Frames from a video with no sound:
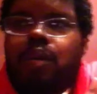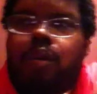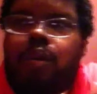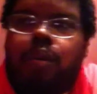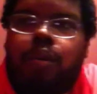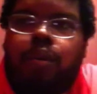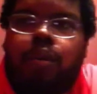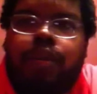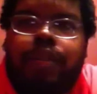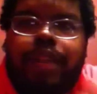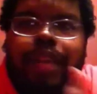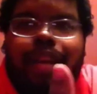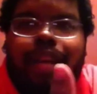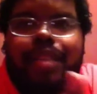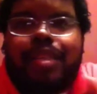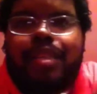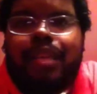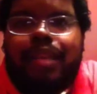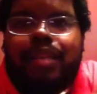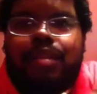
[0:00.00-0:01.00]
or that I
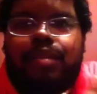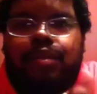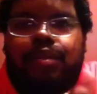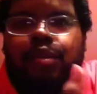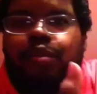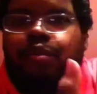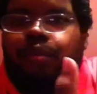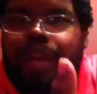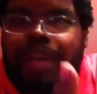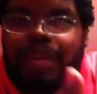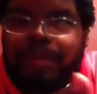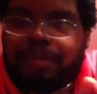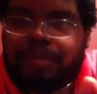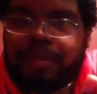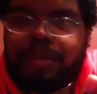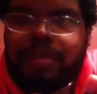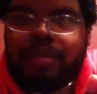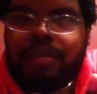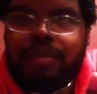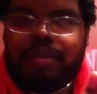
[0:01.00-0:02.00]
taste
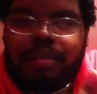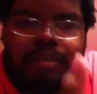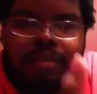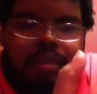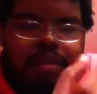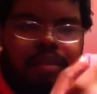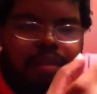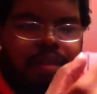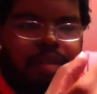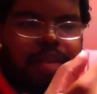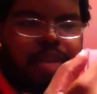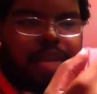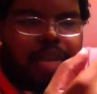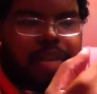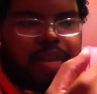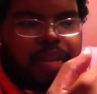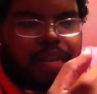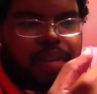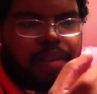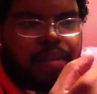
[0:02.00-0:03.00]
grapes.
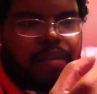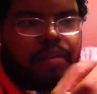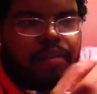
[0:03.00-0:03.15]
There